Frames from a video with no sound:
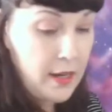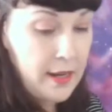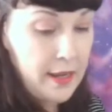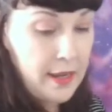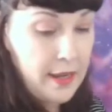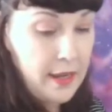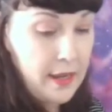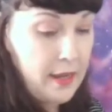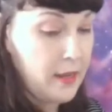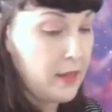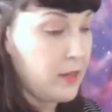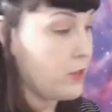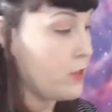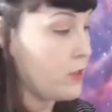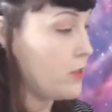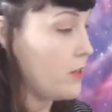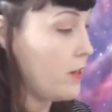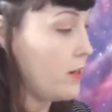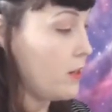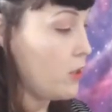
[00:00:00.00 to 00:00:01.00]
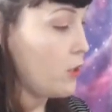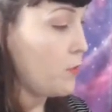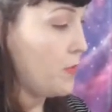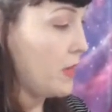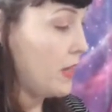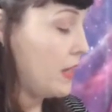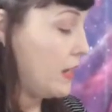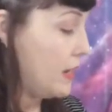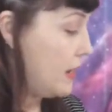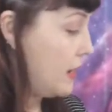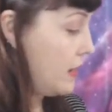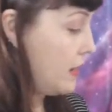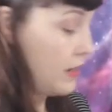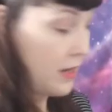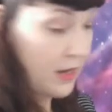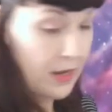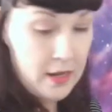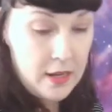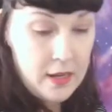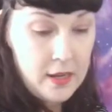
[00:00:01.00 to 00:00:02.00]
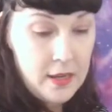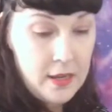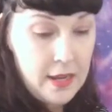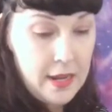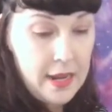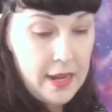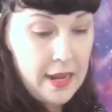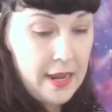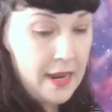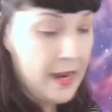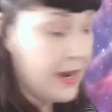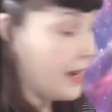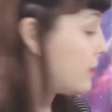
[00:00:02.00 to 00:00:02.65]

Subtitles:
a darker pink, and